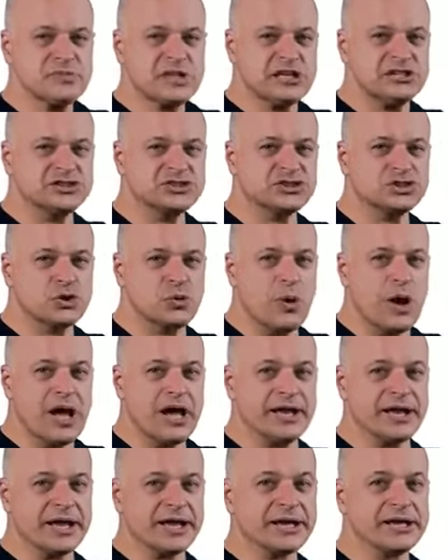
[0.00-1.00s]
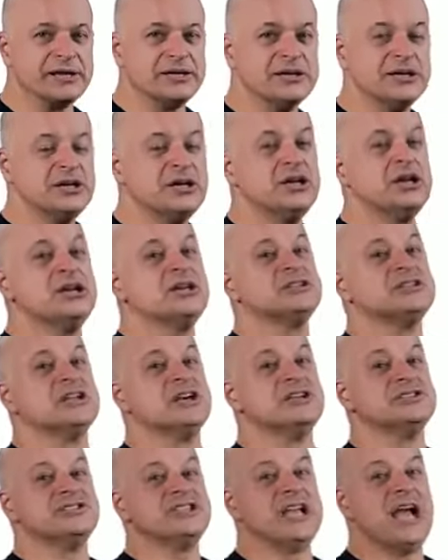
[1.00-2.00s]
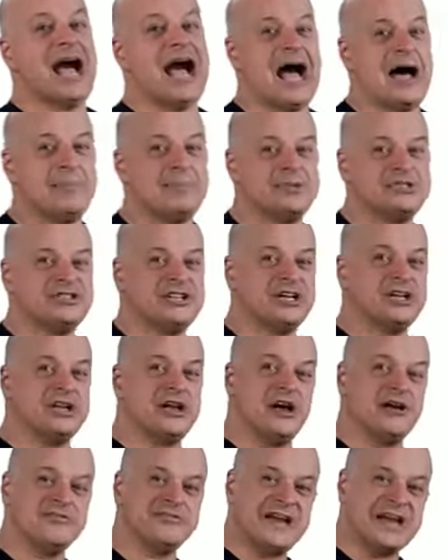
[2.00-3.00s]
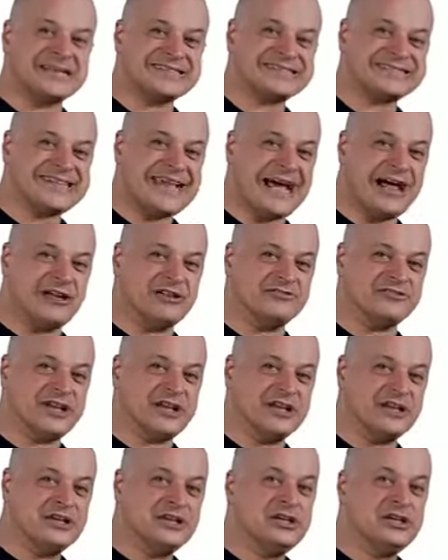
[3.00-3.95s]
Squatting does the opposite of Valsalva.